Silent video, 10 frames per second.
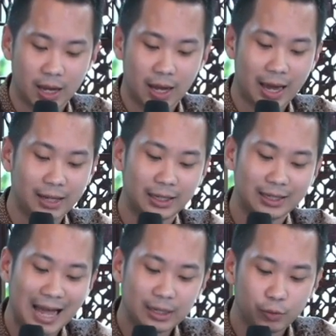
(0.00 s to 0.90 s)
And
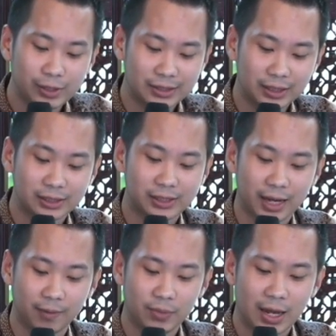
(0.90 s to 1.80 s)
another reason is
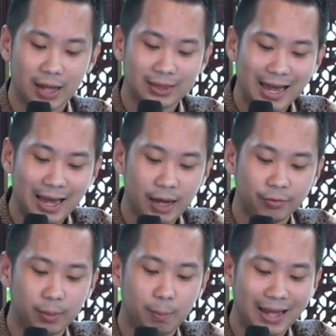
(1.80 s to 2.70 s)
like they have
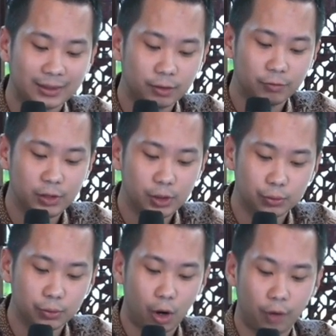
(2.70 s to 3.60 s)
a better
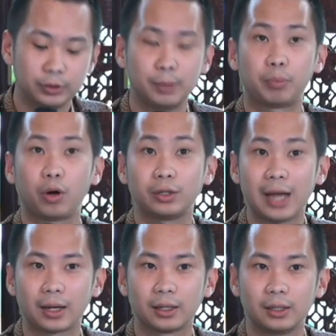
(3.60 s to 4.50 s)
view of the product,